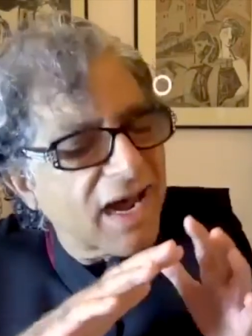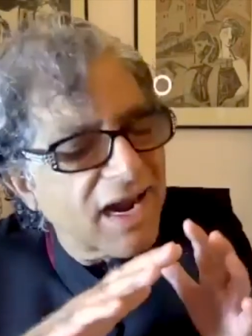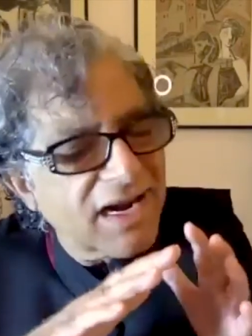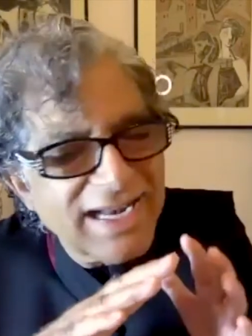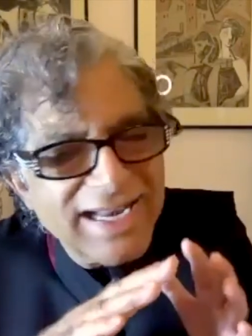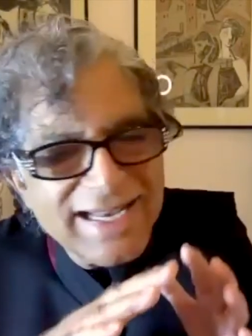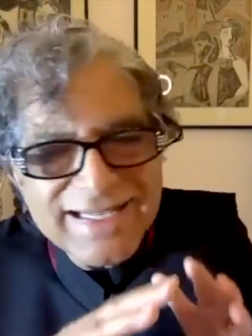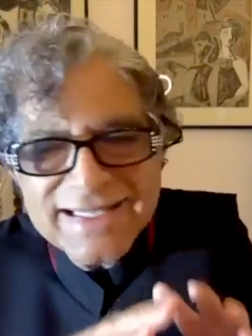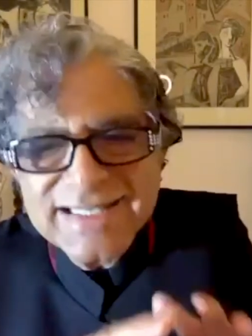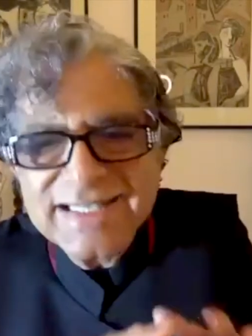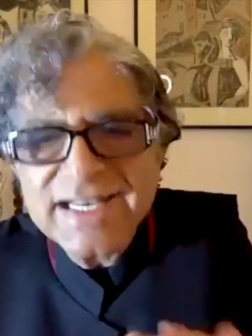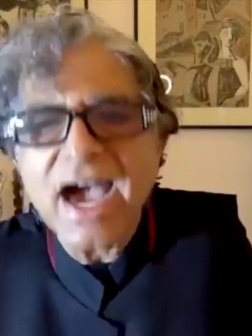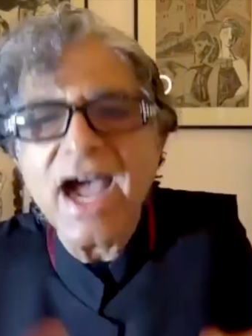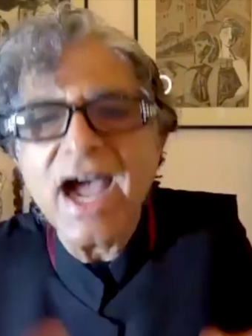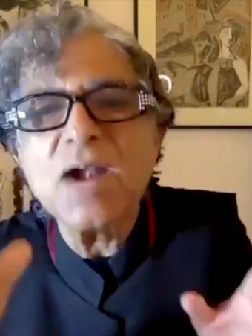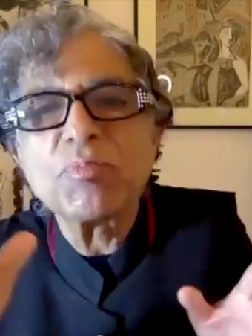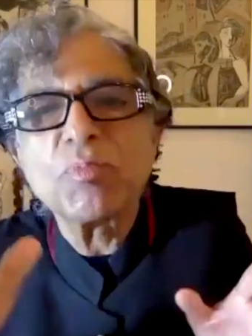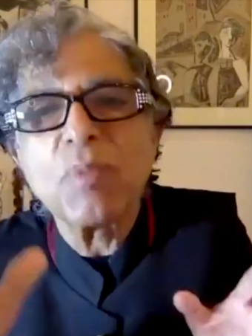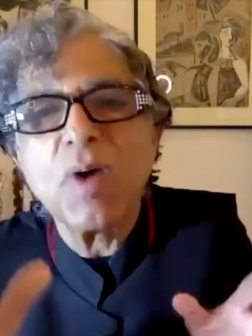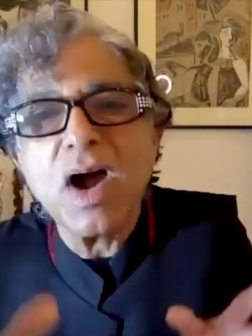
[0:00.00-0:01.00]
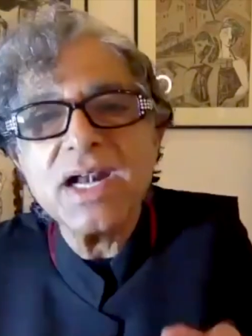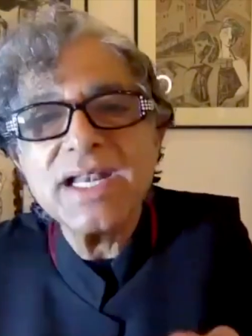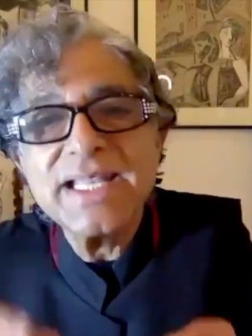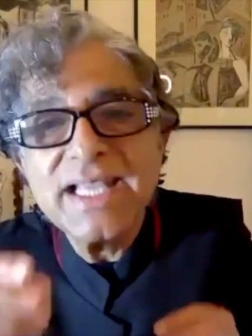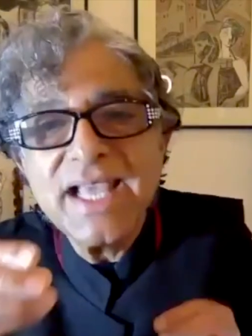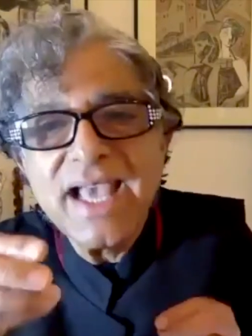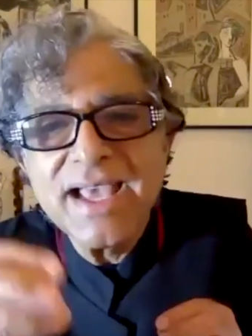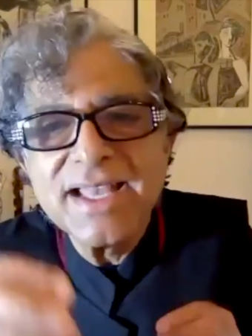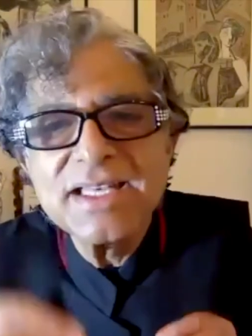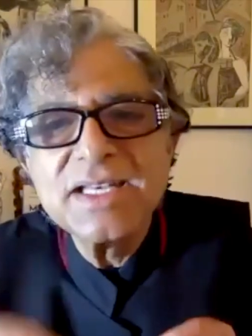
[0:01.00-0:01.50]
our entire
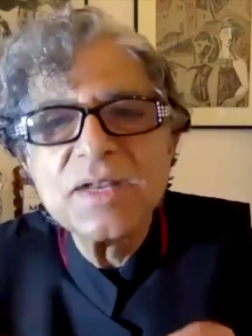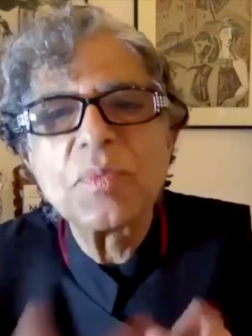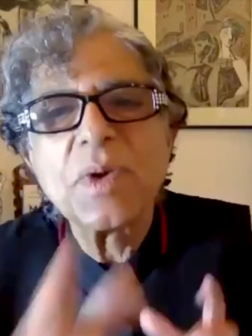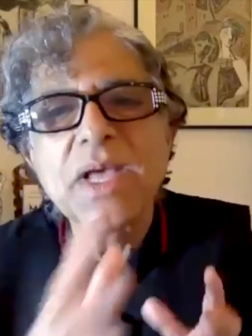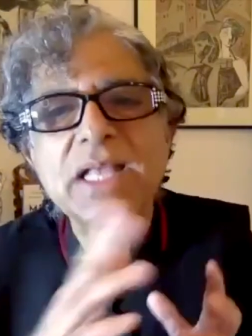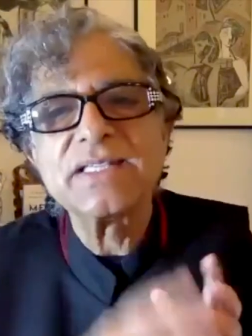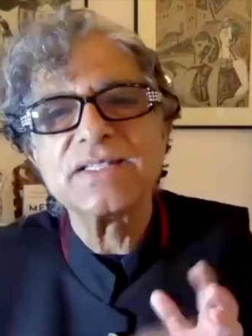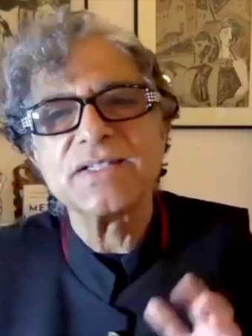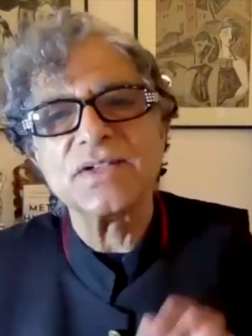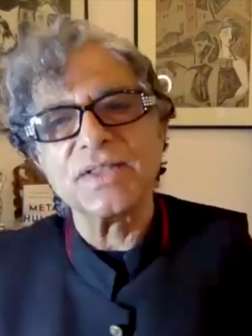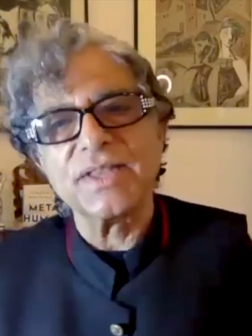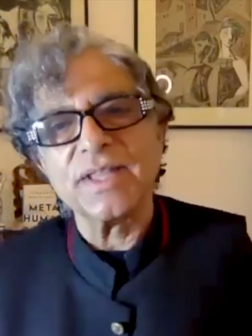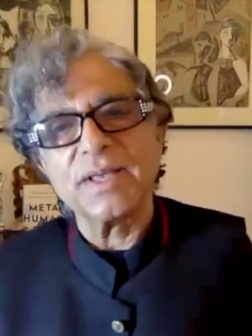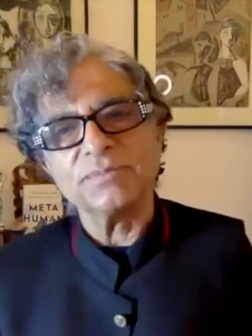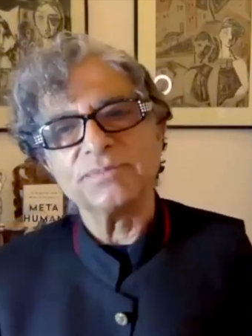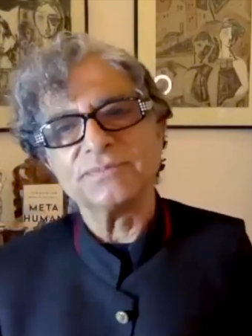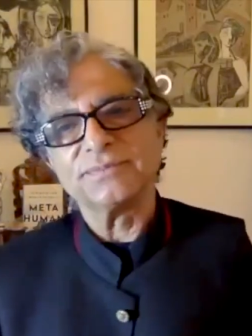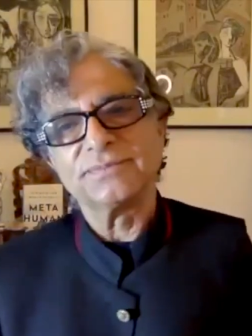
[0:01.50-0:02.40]
body depends on them.